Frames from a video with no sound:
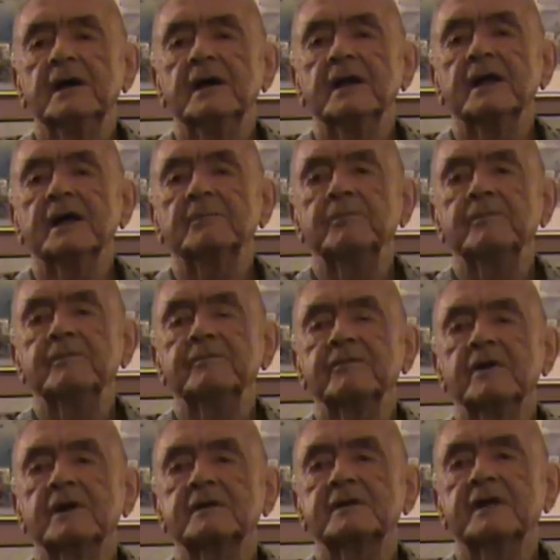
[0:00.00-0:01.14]
and I
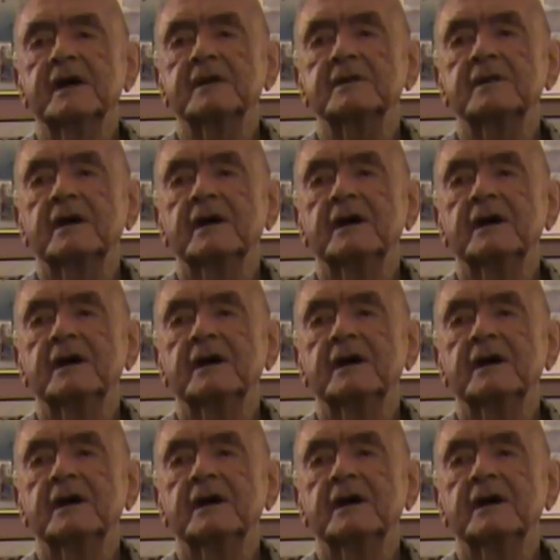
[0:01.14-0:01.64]
flunked that